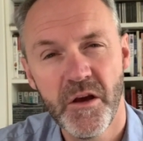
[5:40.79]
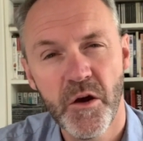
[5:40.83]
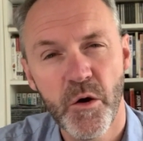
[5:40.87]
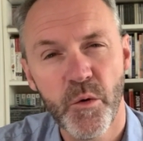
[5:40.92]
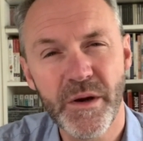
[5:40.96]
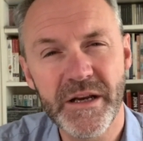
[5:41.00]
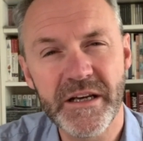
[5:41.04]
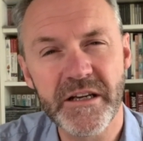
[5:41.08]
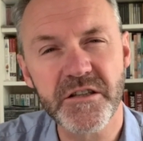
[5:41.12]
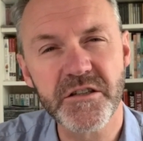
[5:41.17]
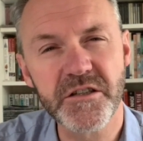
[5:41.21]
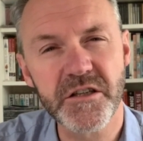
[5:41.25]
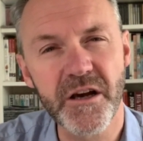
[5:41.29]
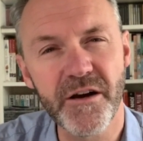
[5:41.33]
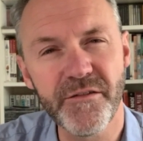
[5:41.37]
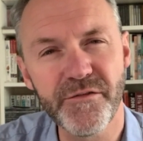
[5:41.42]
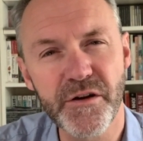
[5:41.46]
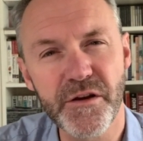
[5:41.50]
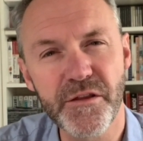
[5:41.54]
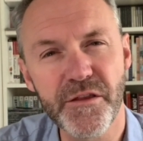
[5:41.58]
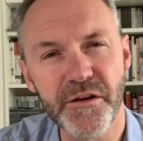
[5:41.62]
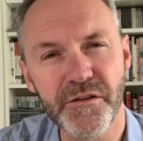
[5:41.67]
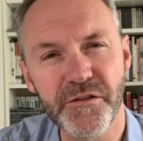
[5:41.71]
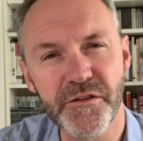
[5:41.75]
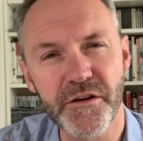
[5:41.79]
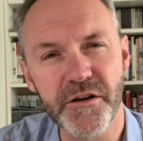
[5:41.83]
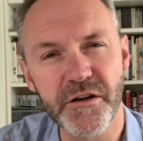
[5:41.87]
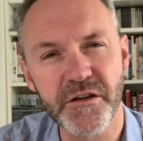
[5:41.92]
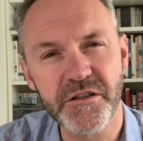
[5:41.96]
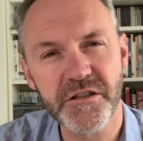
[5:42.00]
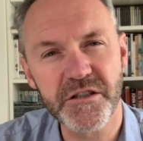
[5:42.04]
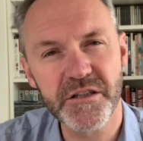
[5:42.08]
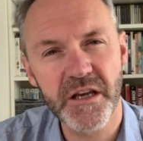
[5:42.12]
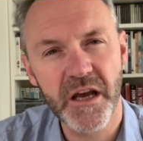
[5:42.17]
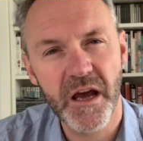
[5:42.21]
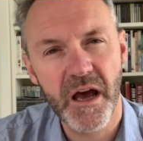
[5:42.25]
We discover that
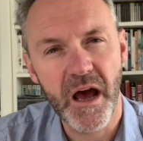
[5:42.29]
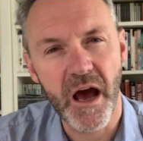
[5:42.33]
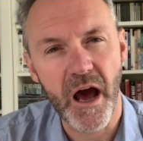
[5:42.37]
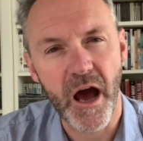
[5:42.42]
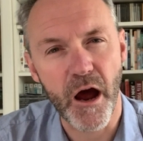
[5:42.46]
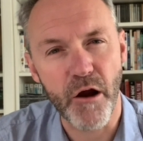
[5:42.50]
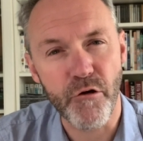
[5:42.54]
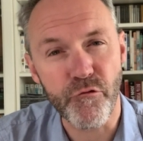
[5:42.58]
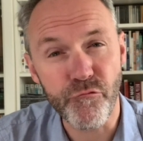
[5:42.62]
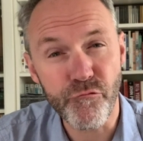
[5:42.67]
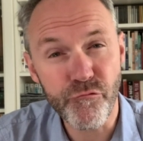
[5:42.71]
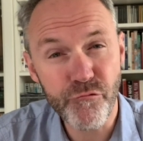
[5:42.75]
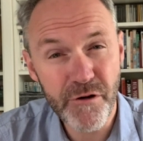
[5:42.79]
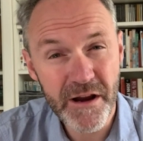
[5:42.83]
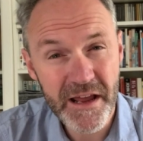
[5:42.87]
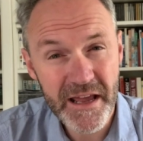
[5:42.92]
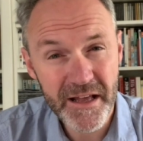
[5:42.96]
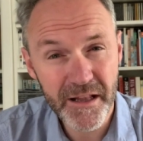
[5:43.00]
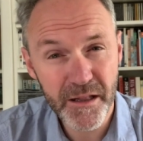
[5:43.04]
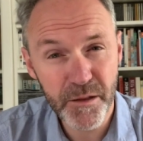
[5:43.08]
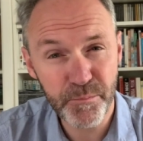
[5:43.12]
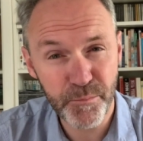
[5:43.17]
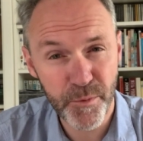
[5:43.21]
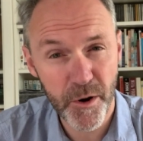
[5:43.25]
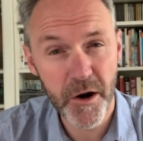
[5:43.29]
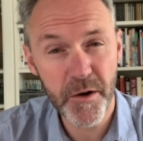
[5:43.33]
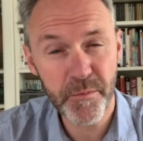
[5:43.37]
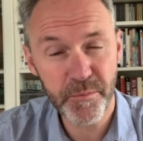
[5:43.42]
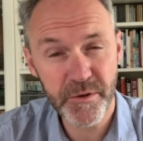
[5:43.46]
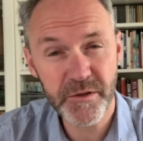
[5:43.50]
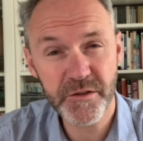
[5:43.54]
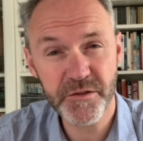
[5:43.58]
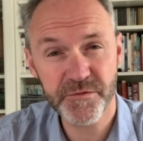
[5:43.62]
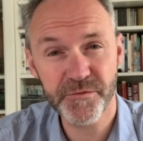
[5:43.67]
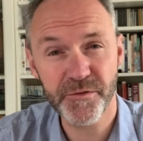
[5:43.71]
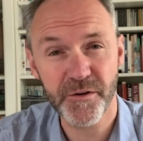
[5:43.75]
there's a real
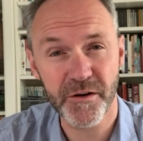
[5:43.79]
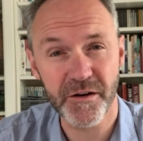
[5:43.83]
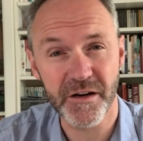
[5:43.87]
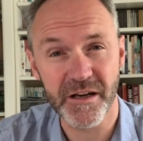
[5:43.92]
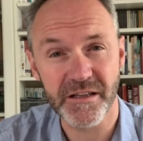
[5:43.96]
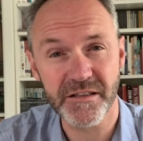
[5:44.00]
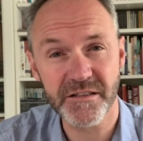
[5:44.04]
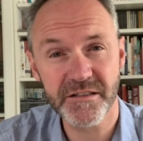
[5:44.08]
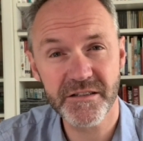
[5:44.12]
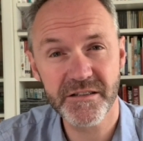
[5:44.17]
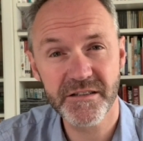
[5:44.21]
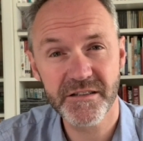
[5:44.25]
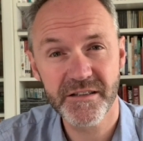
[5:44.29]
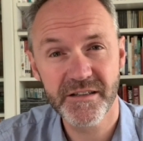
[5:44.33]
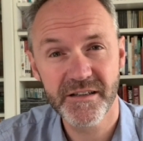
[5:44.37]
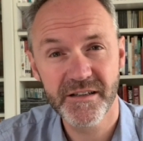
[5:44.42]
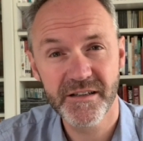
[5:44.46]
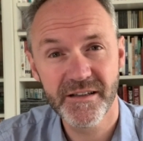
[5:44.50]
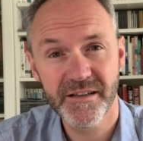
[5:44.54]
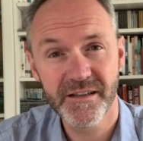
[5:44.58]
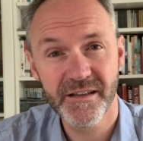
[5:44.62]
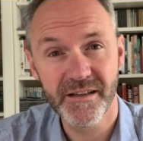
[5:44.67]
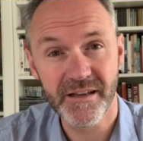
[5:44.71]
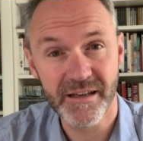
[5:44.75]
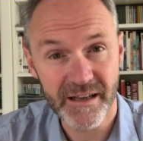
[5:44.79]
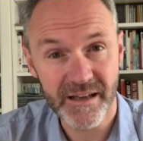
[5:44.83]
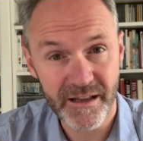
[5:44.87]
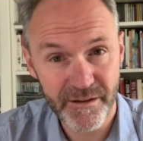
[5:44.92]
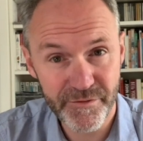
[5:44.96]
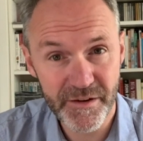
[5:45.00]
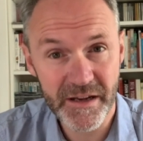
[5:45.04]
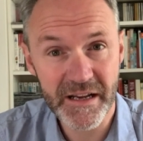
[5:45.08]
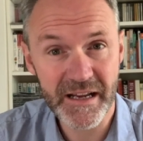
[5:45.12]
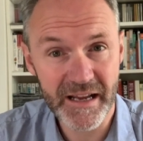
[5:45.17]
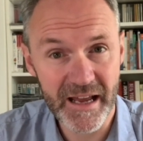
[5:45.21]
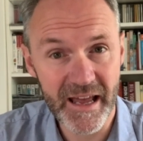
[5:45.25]
purpose for us
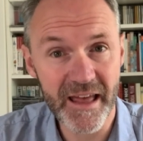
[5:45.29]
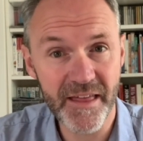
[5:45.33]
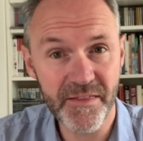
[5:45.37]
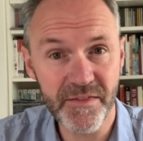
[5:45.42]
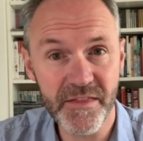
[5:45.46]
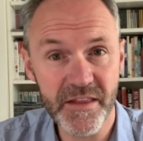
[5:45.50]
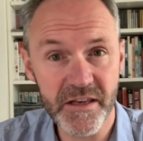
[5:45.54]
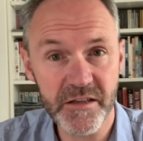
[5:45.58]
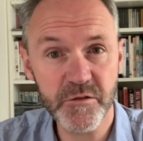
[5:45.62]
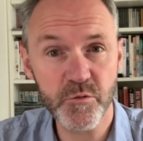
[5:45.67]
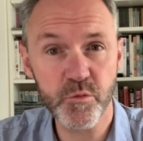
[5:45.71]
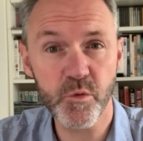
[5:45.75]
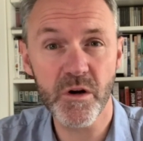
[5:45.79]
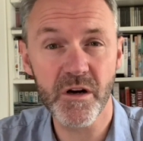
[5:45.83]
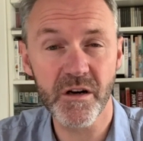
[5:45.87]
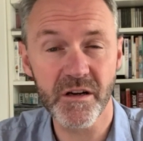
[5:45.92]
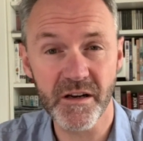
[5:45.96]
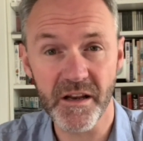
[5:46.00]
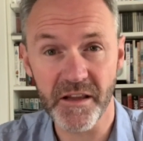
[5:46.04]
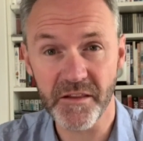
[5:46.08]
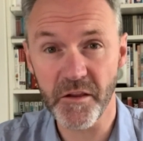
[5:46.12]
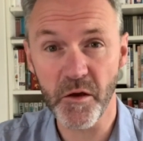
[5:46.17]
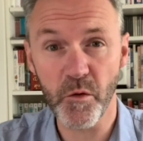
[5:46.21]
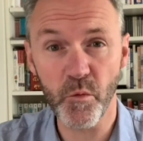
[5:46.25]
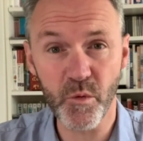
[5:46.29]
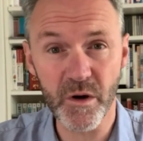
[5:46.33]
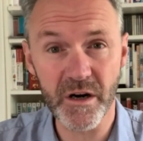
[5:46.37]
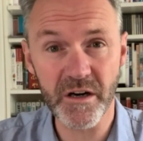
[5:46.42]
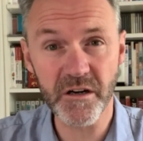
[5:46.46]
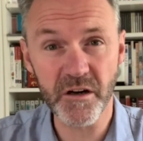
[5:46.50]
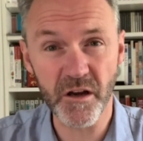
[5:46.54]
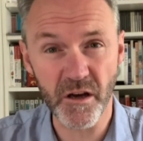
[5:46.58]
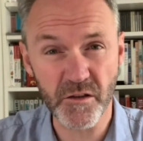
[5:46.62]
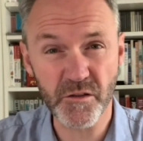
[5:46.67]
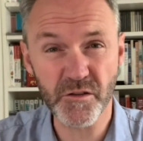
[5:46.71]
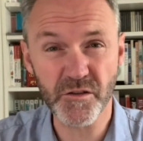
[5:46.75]
living in this world and that we're
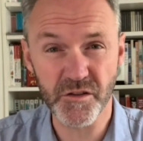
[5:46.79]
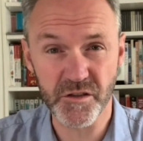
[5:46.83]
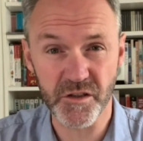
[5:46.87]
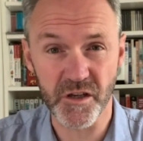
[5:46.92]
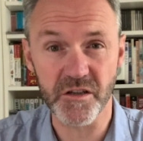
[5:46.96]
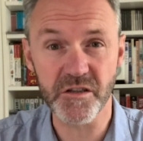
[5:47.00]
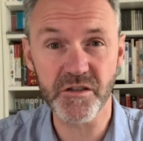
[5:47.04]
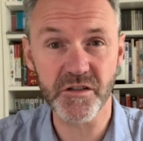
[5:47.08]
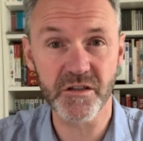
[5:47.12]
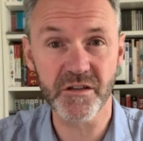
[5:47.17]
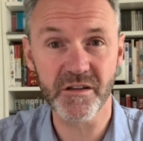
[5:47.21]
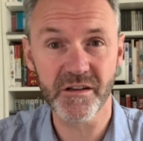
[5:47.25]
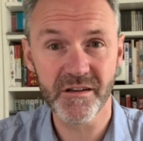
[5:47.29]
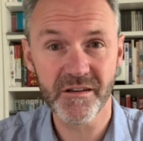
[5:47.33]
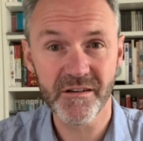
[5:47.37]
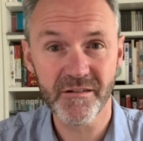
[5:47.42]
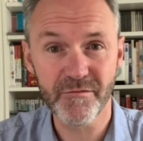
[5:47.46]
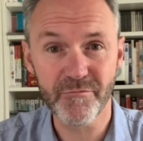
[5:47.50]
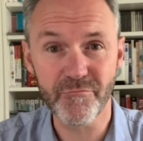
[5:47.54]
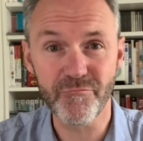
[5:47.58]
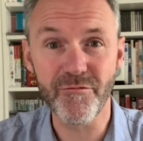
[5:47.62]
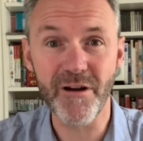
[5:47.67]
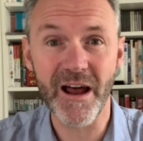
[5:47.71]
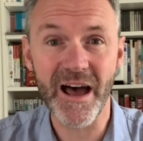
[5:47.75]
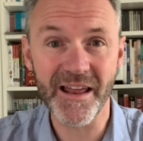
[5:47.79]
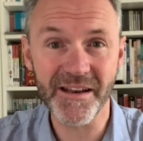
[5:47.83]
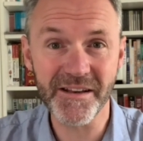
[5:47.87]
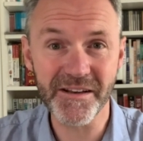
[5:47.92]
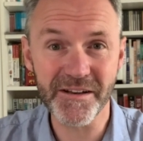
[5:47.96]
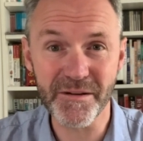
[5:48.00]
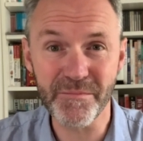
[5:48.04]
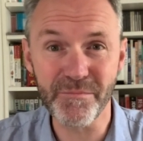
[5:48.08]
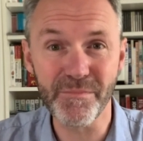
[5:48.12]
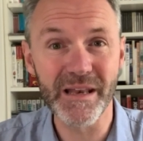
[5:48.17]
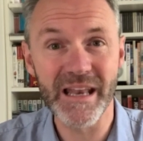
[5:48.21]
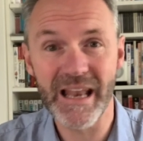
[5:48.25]
not just
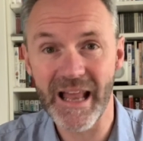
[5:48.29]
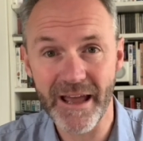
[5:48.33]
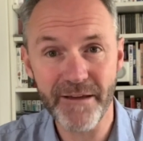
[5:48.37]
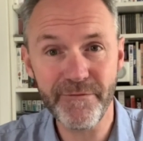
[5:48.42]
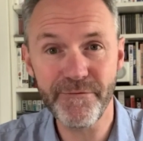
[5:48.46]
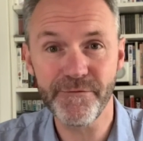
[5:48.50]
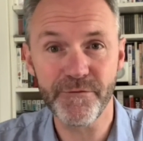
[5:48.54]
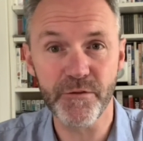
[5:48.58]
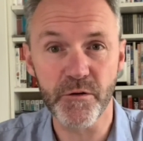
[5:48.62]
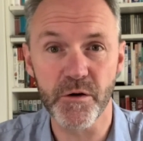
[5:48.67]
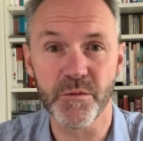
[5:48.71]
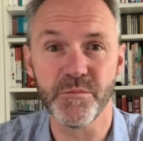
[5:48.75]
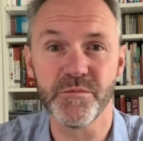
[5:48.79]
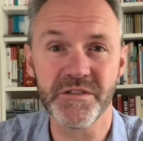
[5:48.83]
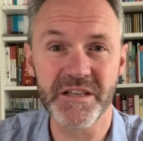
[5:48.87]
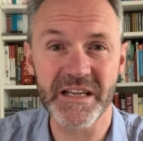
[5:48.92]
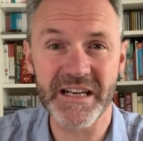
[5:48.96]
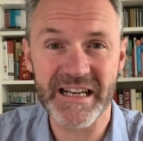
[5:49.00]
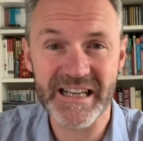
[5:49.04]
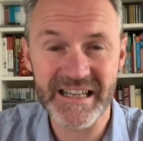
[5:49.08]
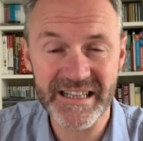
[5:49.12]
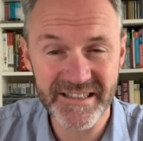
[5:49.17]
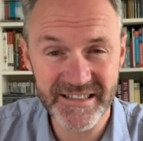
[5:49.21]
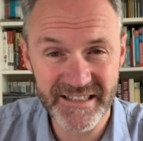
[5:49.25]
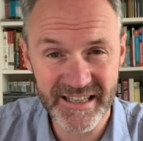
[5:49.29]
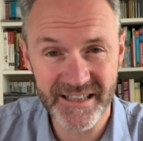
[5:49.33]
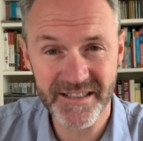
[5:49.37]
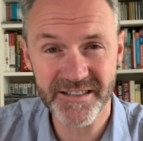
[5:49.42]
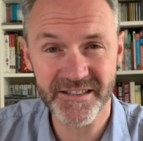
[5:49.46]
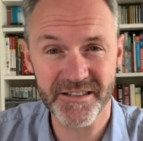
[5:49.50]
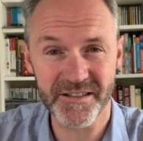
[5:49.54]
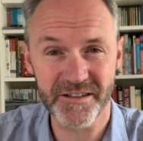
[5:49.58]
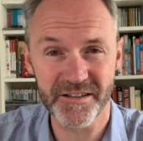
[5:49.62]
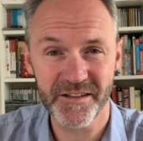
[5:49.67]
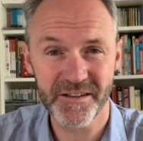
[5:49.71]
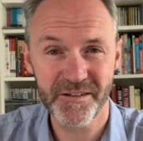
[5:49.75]
random life forms that
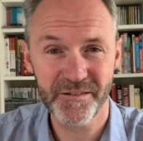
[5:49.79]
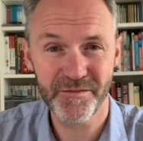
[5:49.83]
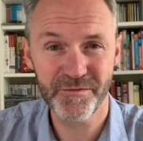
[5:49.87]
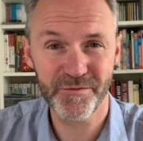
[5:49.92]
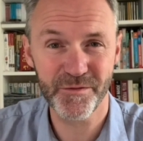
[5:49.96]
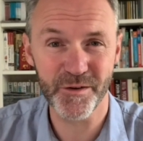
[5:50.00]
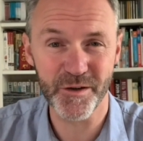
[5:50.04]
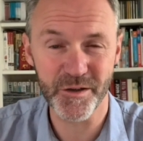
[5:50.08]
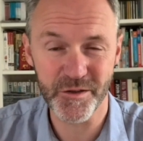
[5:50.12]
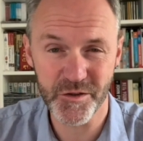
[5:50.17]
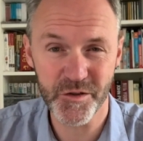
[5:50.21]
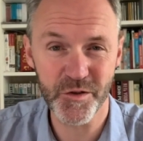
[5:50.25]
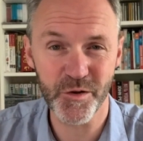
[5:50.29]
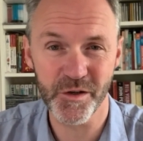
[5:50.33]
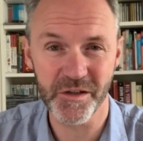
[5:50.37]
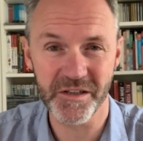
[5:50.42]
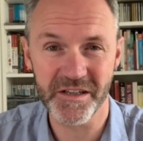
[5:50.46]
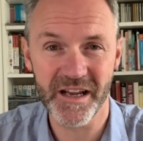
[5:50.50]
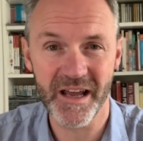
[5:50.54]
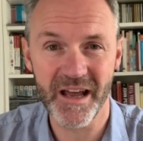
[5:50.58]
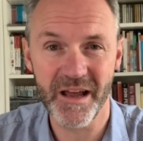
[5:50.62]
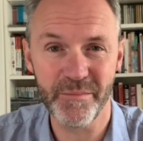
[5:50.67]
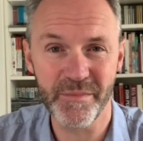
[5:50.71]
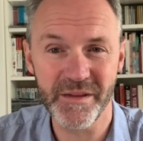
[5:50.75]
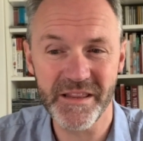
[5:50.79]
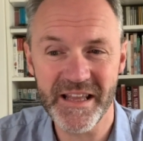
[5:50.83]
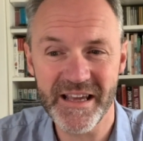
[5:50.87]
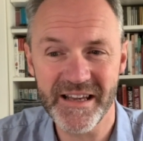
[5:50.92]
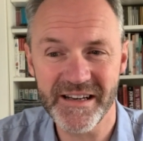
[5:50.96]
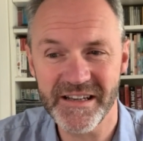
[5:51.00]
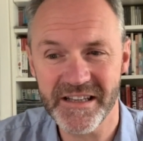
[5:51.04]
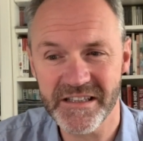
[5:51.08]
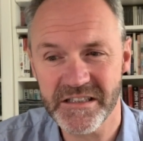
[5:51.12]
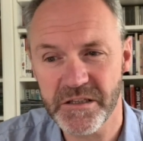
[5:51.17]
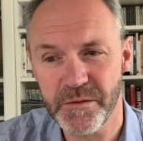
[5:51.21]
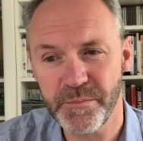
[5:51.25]
exist for a short time and then
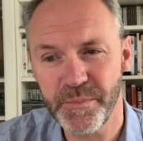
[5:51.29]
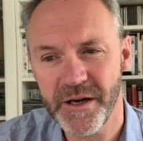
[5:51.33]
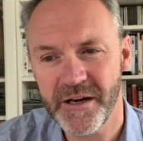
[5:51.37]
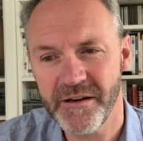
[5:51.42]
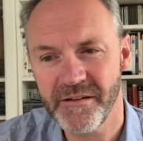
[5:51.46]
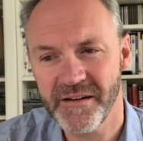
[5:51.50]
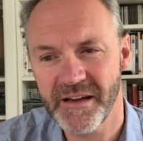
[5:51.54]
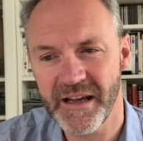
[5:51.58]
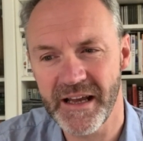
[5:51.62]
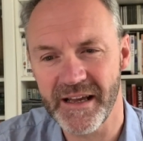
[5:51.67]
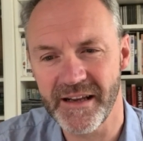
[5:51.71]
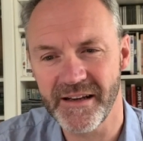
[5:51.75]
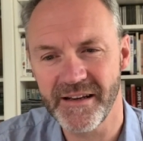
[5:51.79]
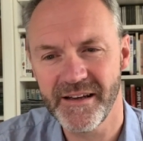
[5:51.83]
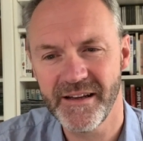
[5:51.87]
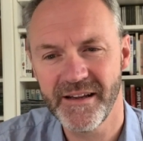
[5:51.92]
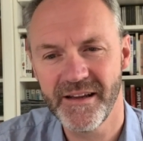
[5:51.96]
disappear again.